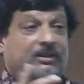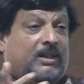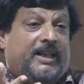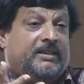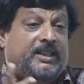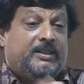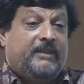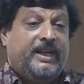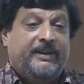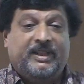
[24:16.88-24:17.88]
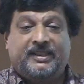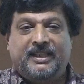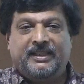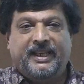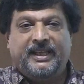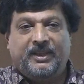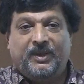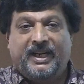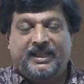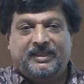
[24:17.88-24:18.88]
And this is a very Western thing. In the
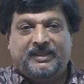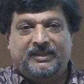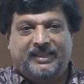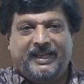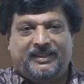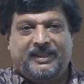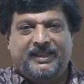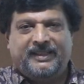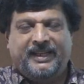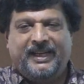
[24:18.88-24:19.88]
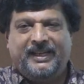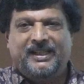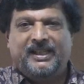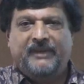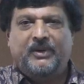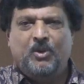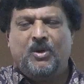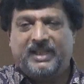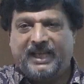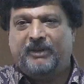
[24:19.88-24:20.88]
United States, they say, if you
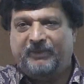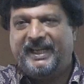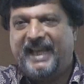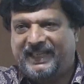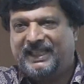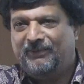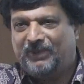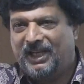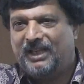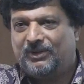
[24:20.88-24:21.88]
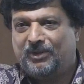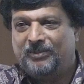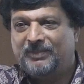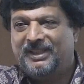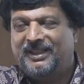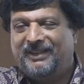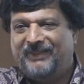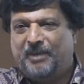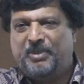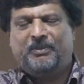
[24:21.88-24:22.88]
don't have a very active classroom,
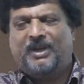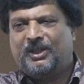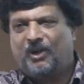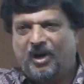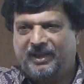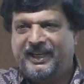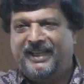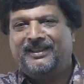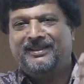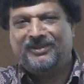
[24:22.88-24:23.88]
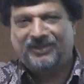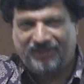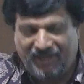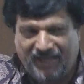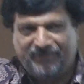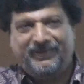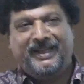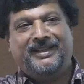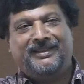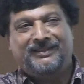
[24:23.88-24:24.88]
where people are talking,
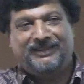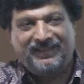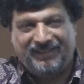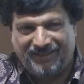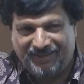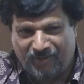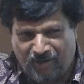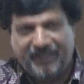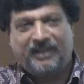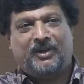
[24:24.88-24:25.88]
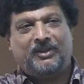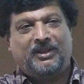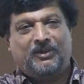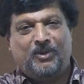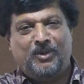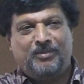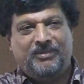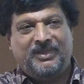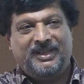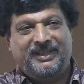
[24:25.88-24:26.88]
laughing, running around the
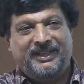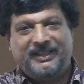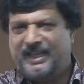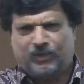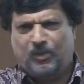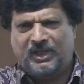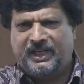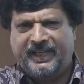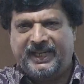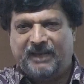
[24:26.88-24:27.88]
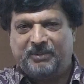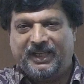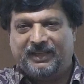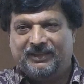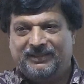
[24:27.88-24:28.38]
room, there's no learning happening.